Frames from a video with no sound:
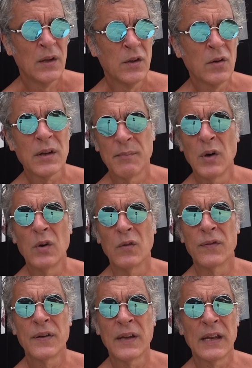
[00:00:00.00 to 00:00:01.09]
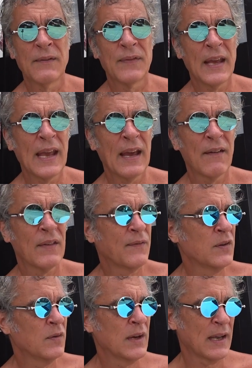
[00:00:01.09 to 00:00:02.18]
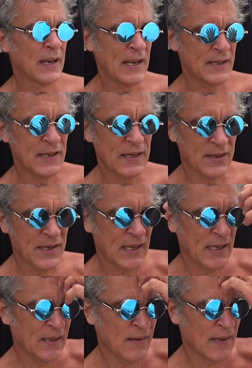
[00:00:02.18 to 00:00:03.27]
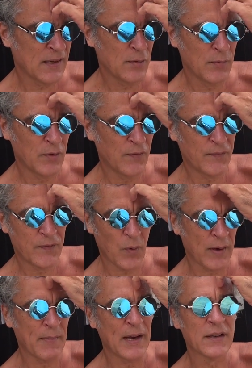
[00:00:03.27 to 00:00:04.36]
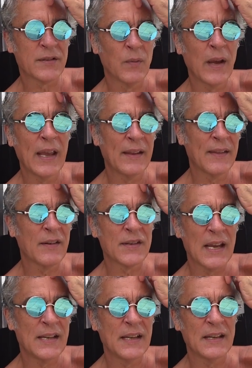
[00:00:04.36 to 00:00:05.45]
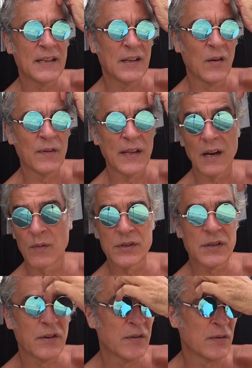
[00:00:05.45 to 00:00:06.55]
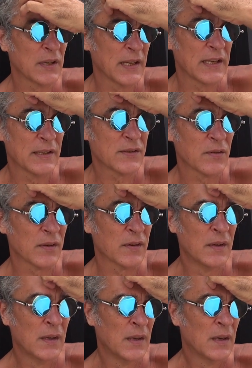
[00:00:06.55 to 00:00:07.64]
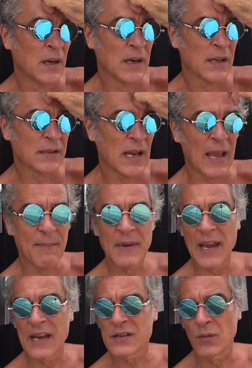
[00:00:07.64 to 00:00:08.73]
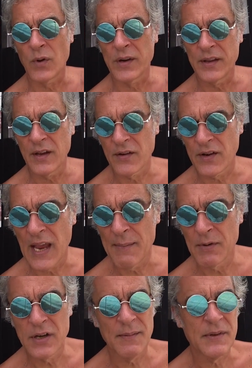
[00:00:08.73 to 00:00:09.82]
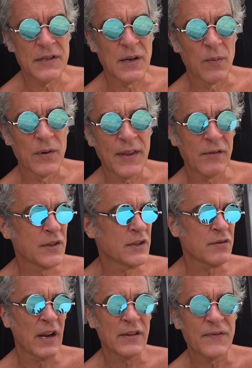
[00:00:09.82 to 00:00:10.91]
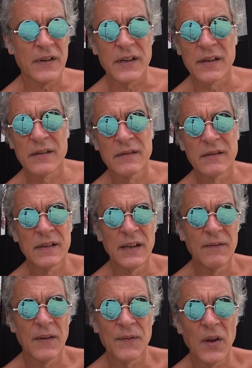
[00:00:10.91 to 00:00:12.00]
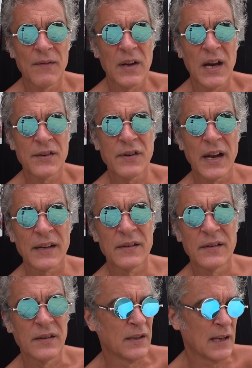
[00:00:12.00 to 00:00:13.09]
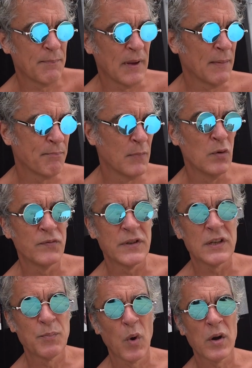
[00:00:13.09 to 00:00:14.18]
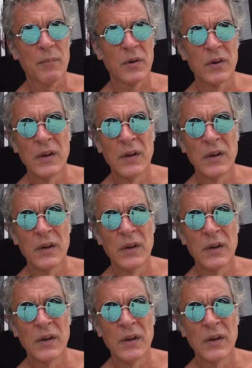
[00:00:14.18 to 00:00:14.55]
you can move, and if you've got AT&T and you move 20 miles away and there's AT&T over there, which there usually is, or Timecast, or what are the other cable companies there, they'll just transfer it, even if you have a contract. It moves, it's portable.